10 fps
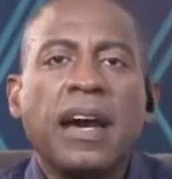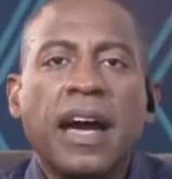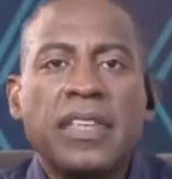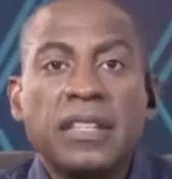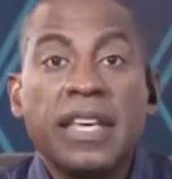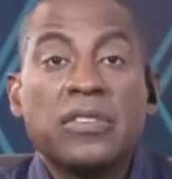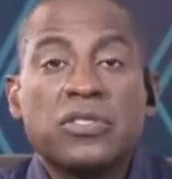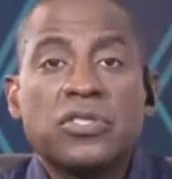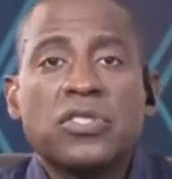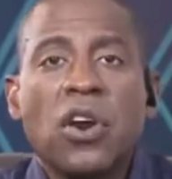I then
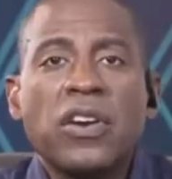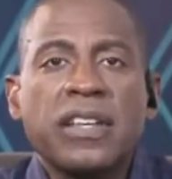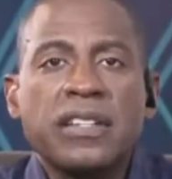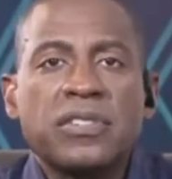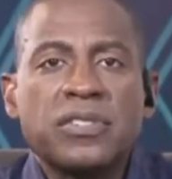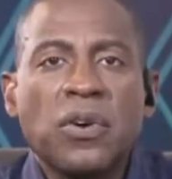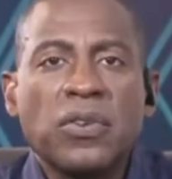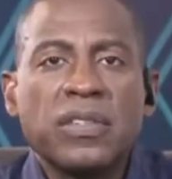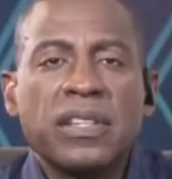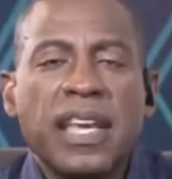later started and
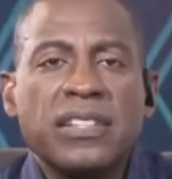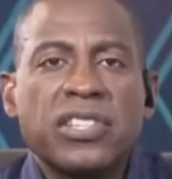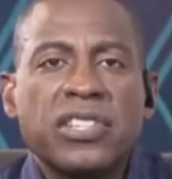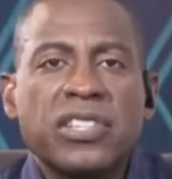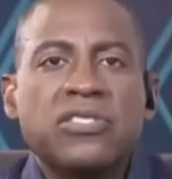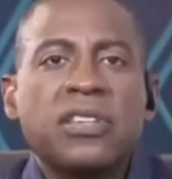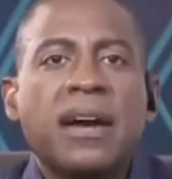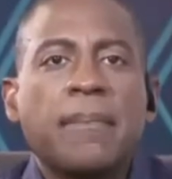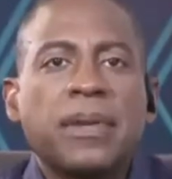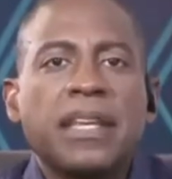sold an education
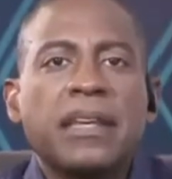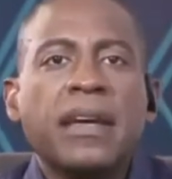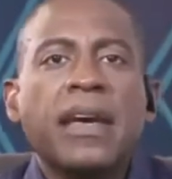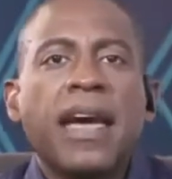company.